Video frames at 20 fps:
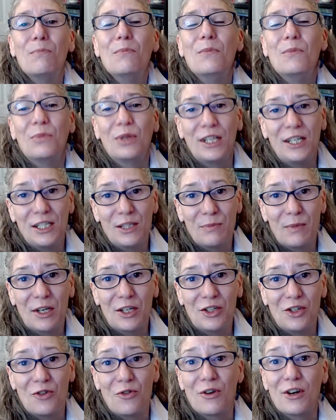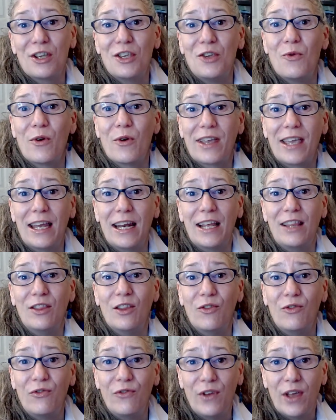Please make sure you are getting the
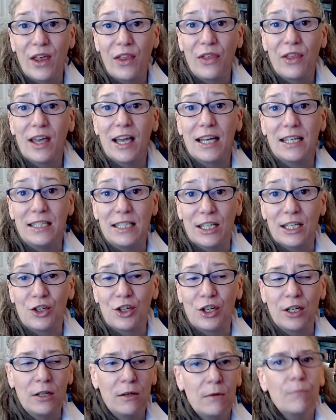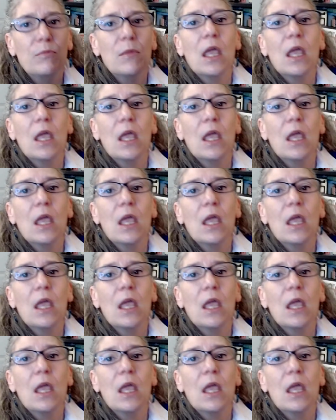5th edition.